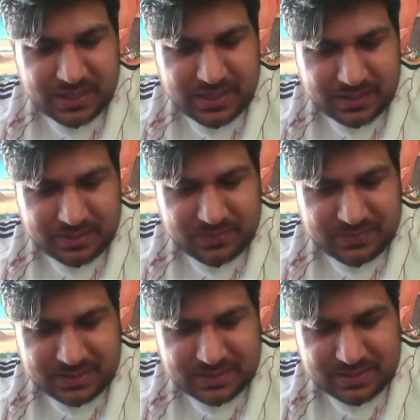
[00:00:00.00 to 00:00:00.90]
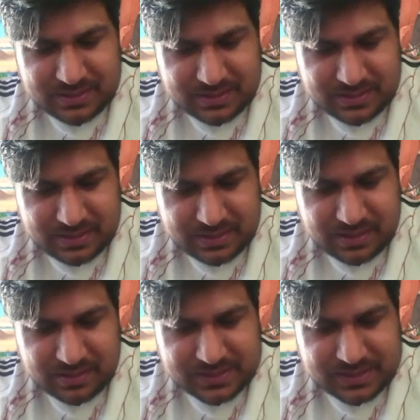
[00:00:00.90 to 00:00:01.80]
And we've seen this in
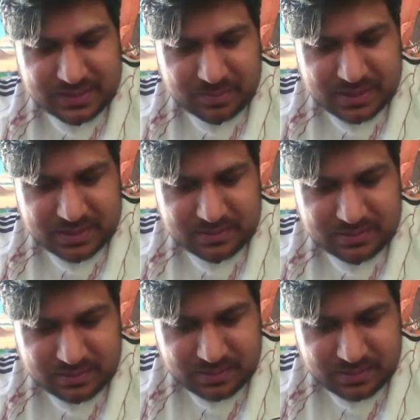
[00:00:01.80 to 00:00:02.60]
other sync pairs.